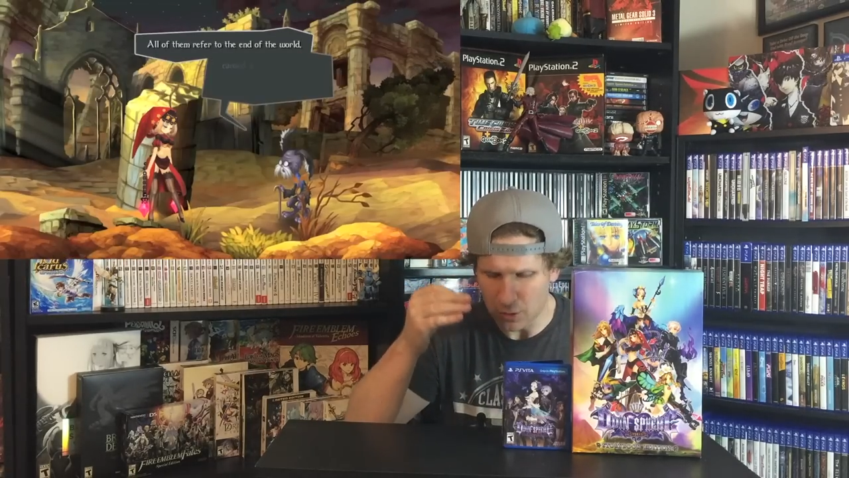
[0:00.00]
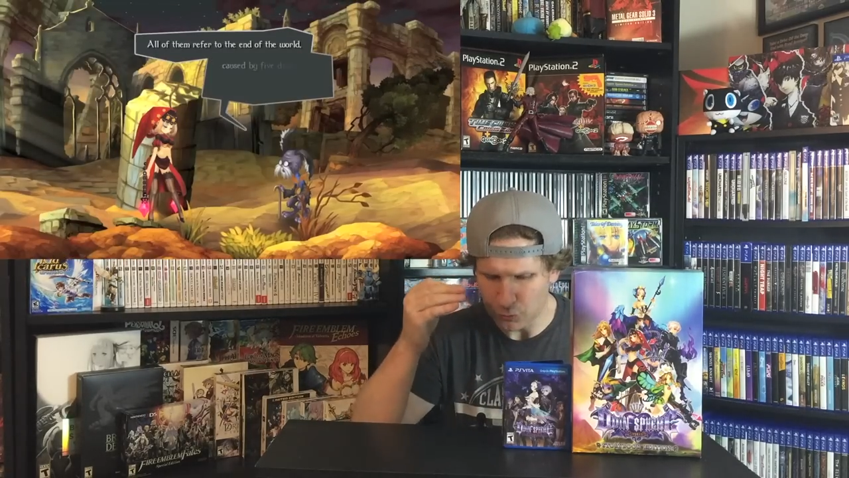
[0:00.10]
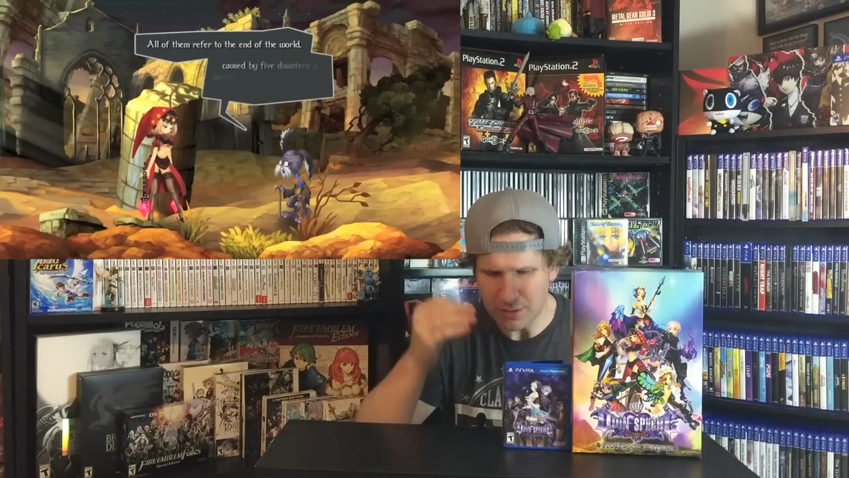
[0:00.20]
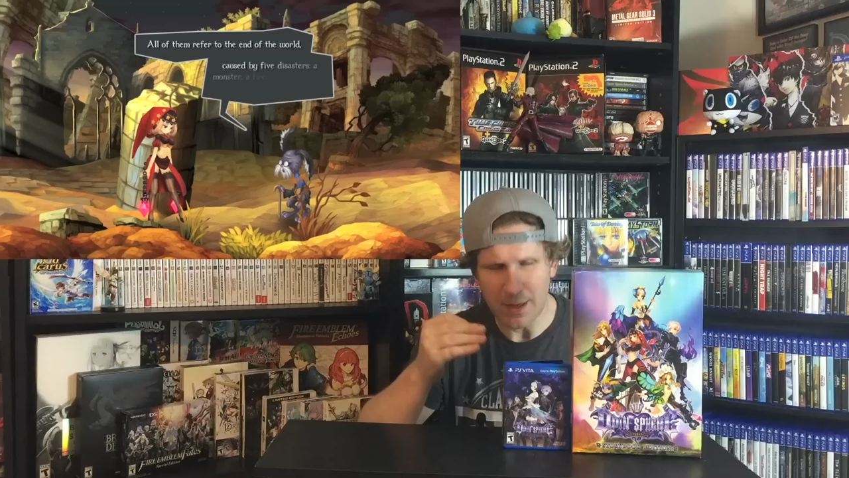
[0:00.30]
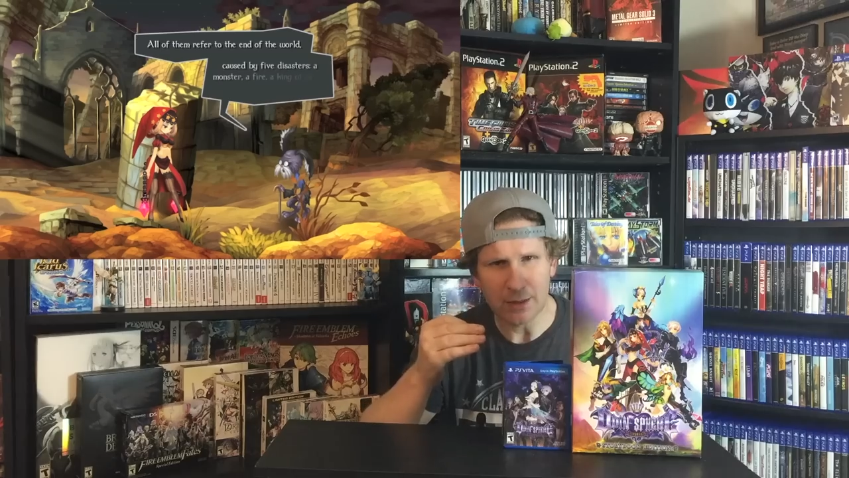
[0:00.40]
a
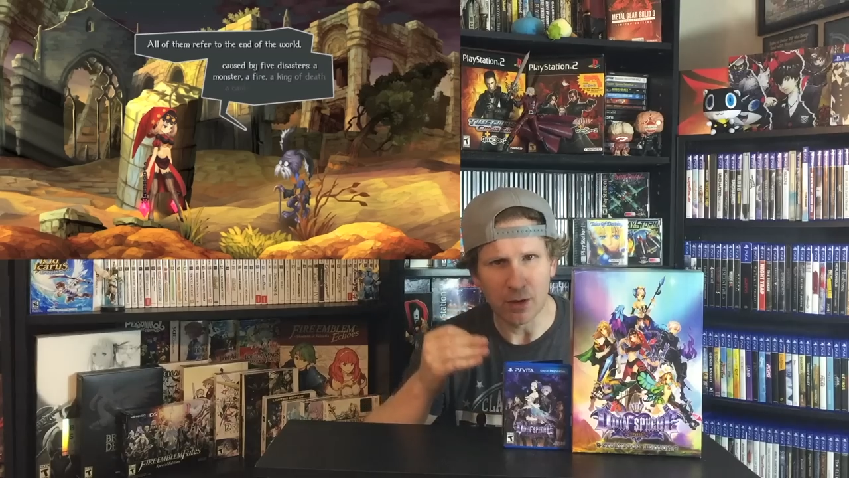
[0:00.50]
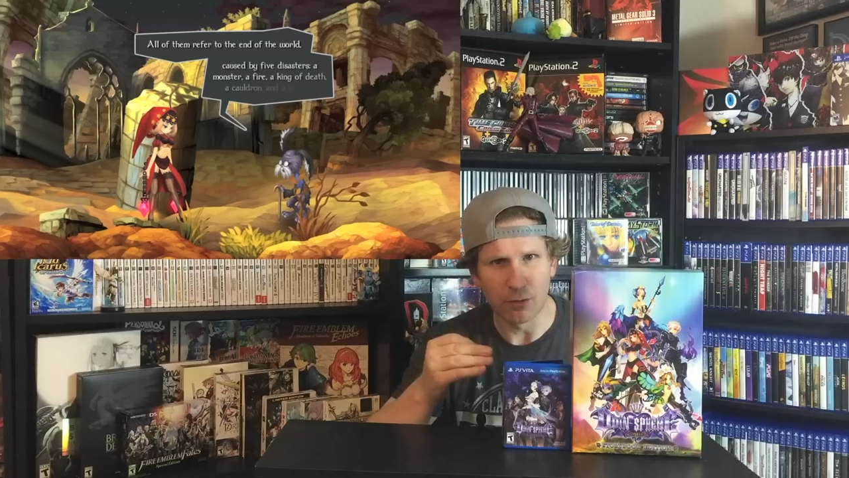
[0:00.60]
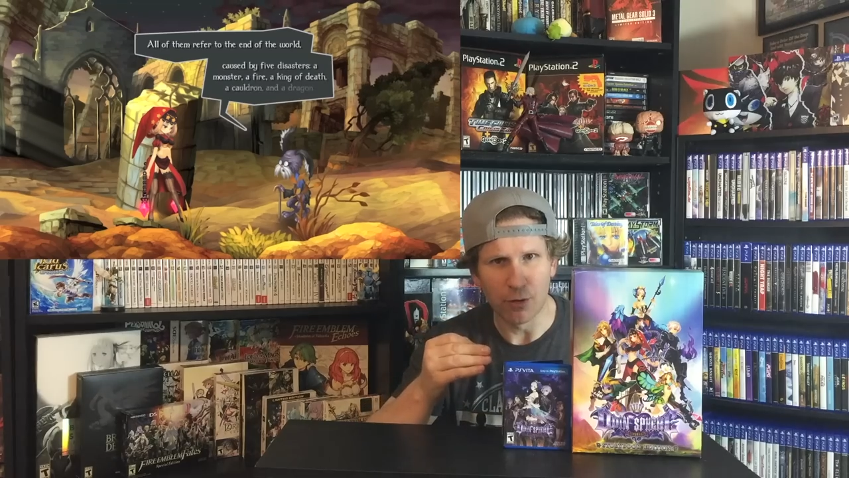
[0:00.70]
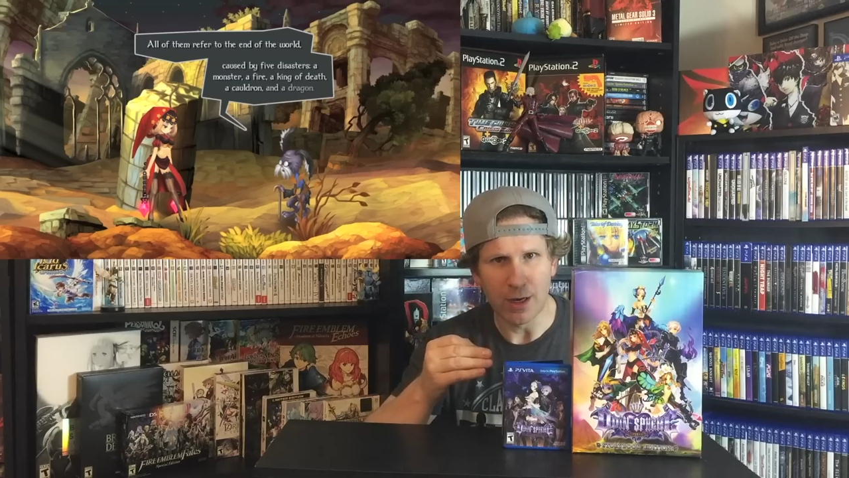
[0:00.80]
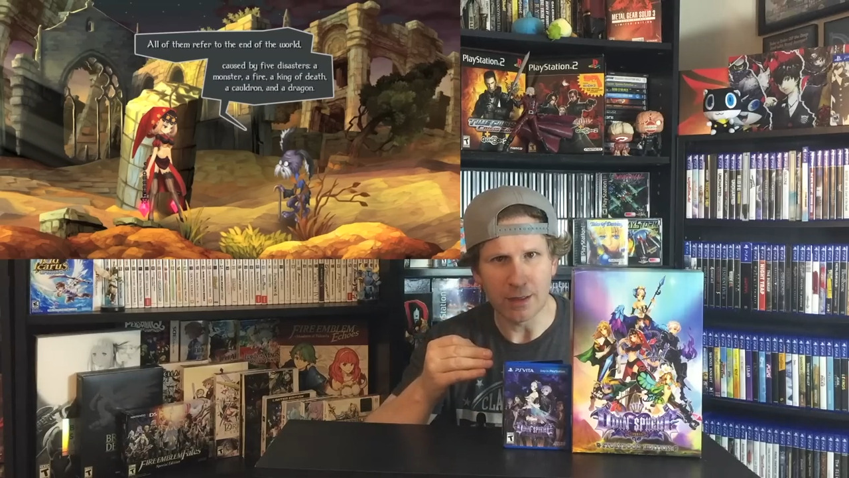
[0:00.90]
remake done
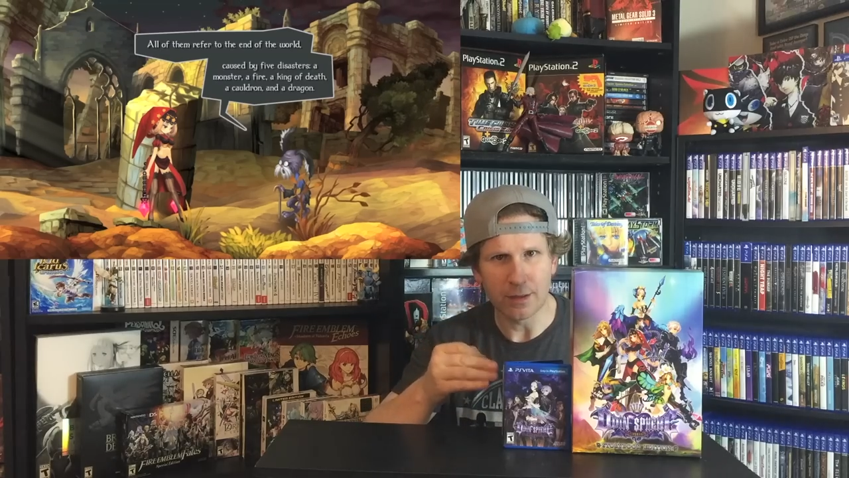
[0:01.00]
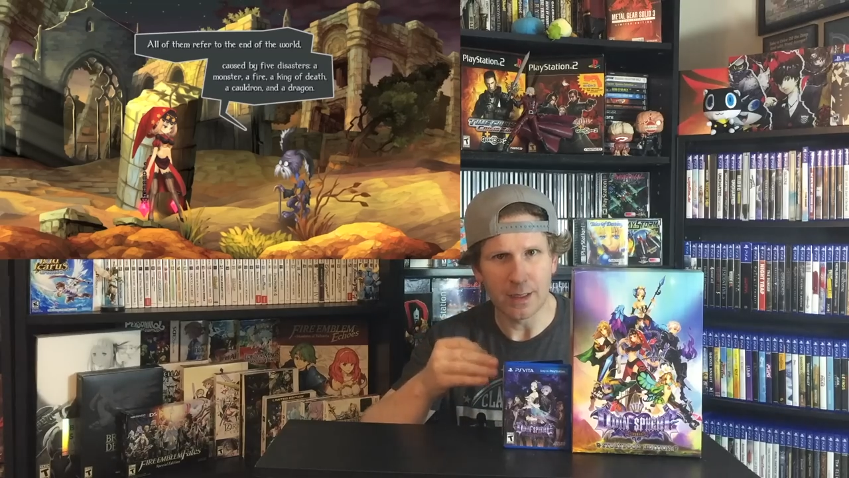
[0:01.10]
right.